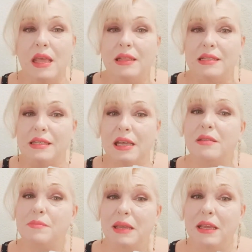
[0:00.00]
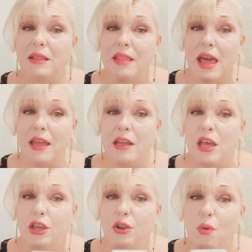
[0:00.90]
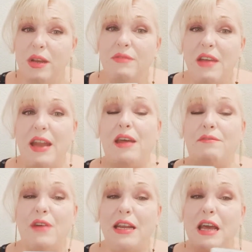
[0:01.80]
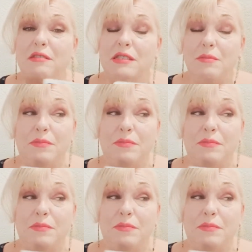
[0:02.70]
this tells me that you're going to find out, find out some